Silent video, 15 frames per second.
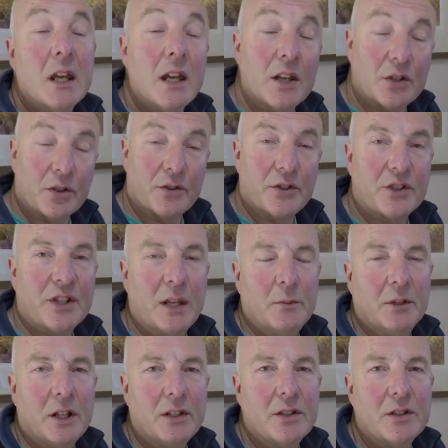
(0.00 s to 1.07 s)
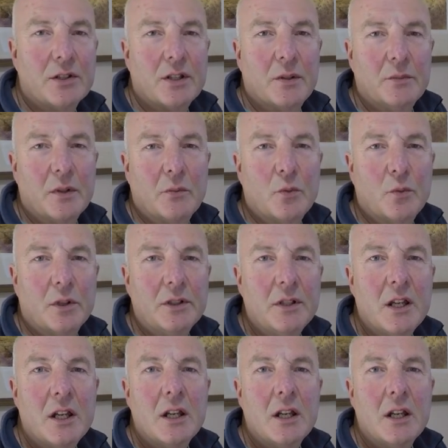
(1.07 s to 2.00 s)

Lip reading: It's on the same line as tip number one,